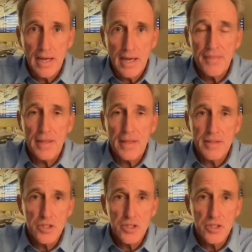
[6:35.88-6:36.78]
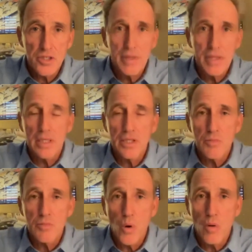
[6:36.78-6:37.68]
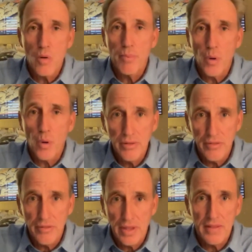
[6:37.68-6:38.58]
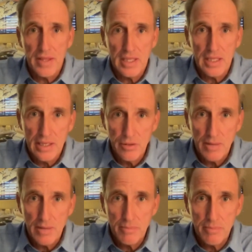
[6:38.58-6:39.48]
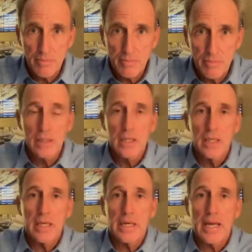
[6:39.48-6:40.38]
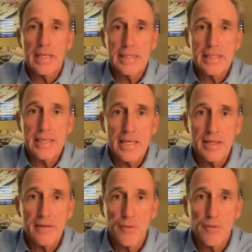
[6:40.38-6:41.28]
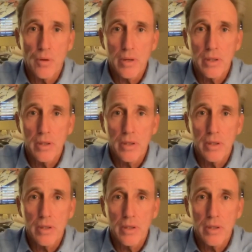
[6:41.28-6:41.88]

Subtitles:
I think this amendment is more important than the gillnet ban in 1994.